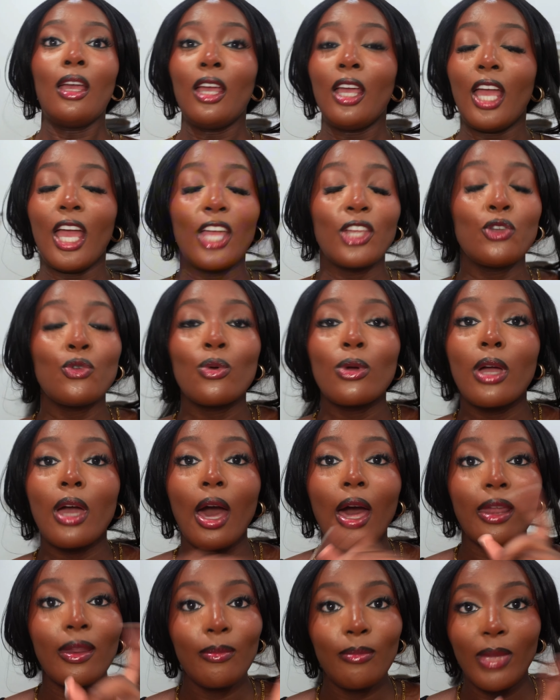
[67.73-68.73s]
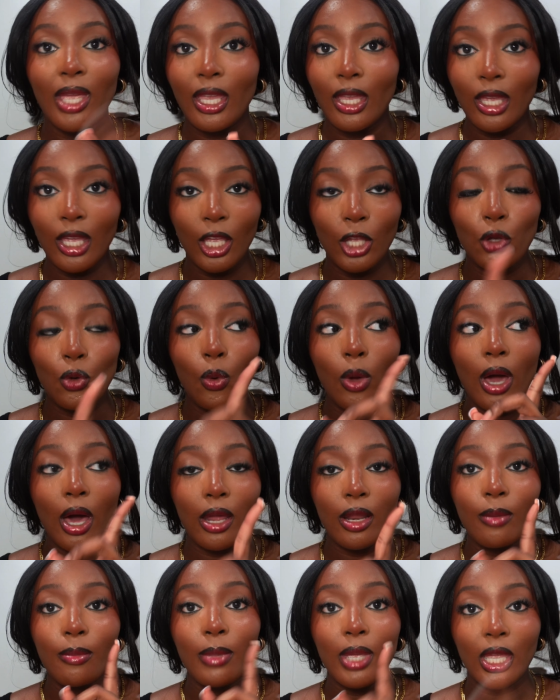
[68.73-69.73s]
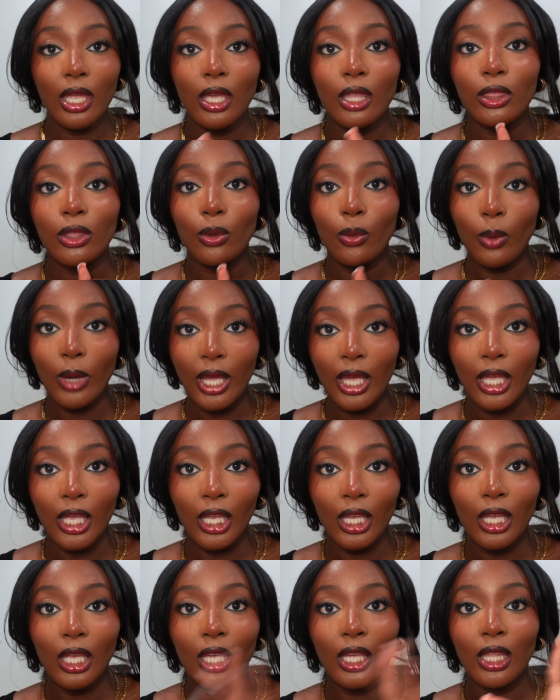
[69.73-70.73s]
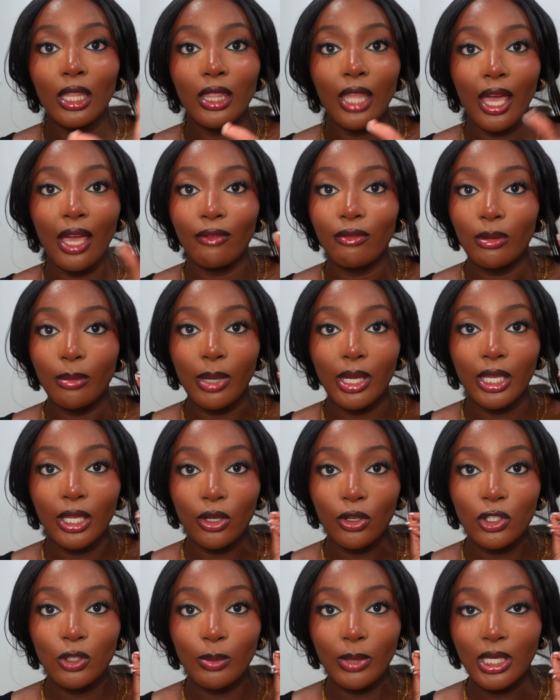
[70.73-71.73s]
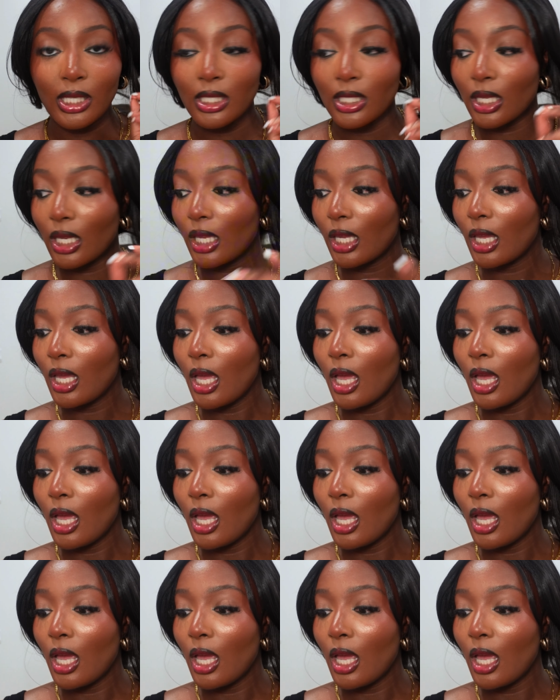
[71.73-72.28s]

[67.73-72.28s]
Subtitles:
and you gotta make it the way that everybody else makes it.